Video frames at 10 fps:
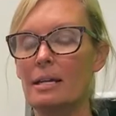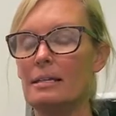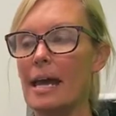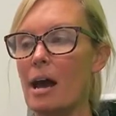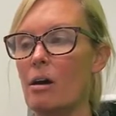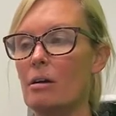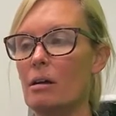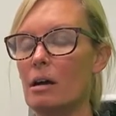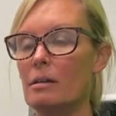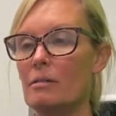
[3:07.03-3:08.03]

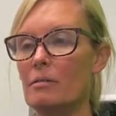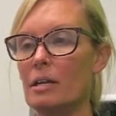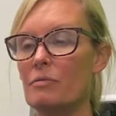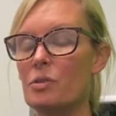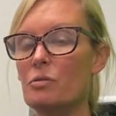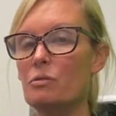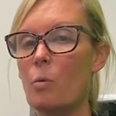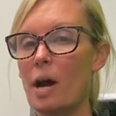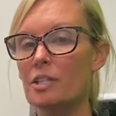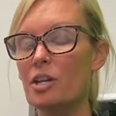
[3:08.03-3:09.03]
Now, if you
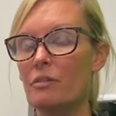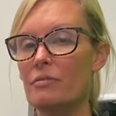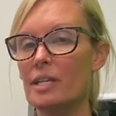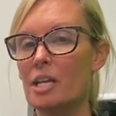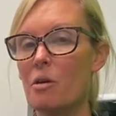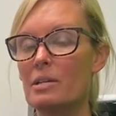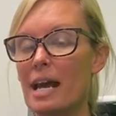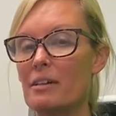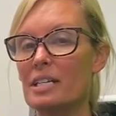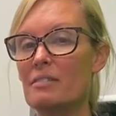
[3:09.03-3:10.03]
watch our video on
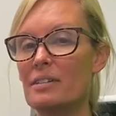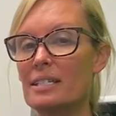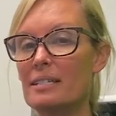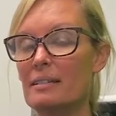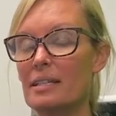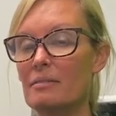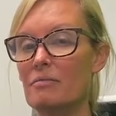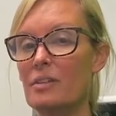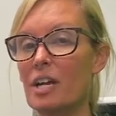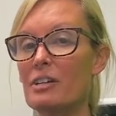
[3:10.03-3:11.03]
how to give insulin,
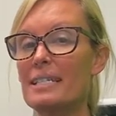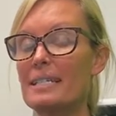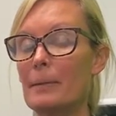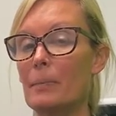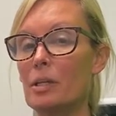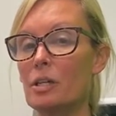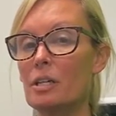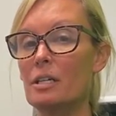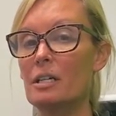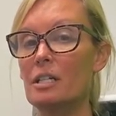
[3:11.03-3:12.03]
very
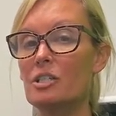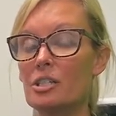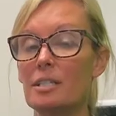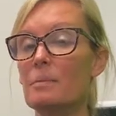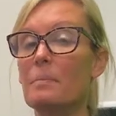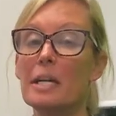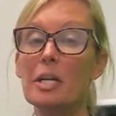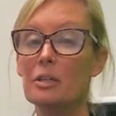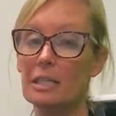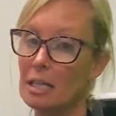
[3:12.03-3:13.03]
similar, just a
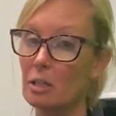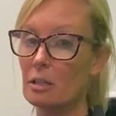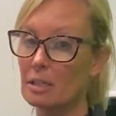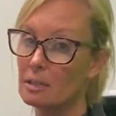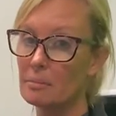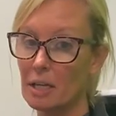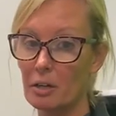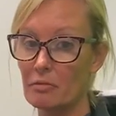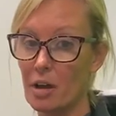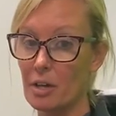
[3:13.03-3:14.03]
bigger needle and a bigger
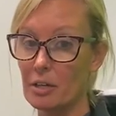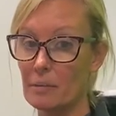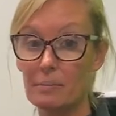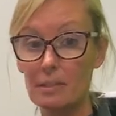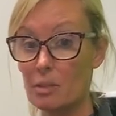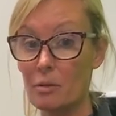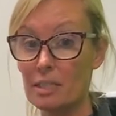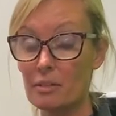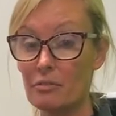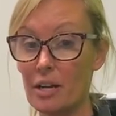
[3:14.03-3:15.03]
volume. It's the only
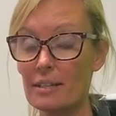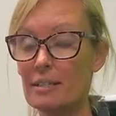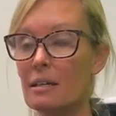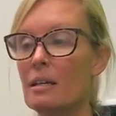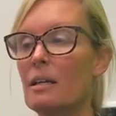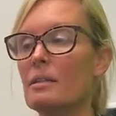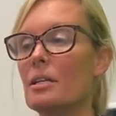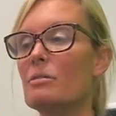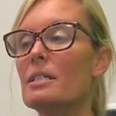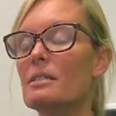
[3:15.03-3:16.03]
difference. The
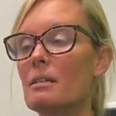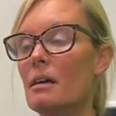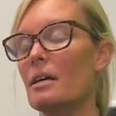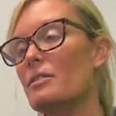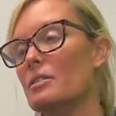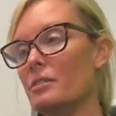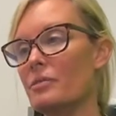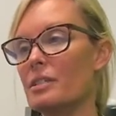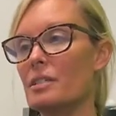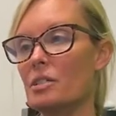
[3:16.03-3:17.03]
only other
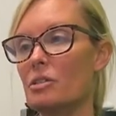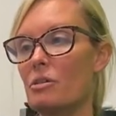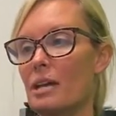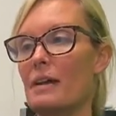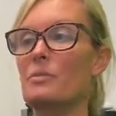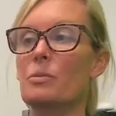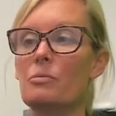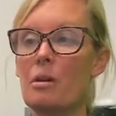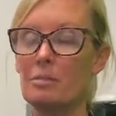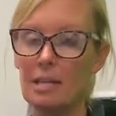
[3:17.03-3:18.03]
difference is you don't have to
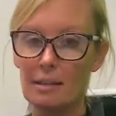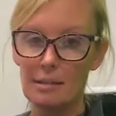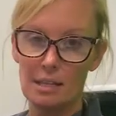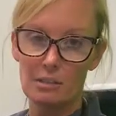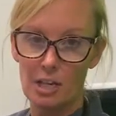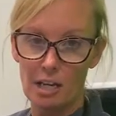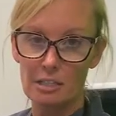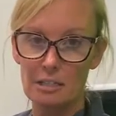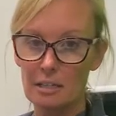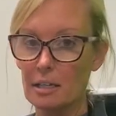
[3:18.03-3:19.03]
rotate the
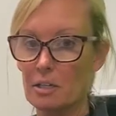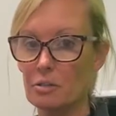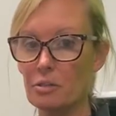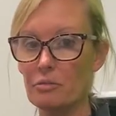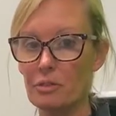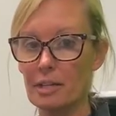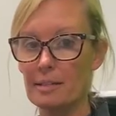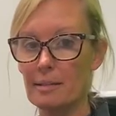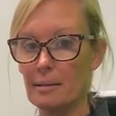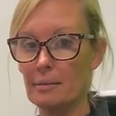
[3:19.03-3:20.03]
injections like you do for
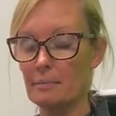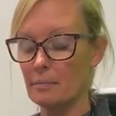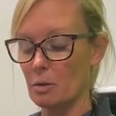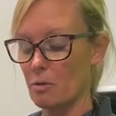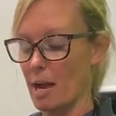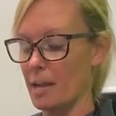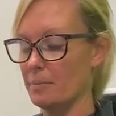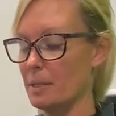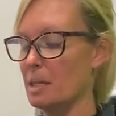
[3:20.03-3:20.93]
insulin, okay?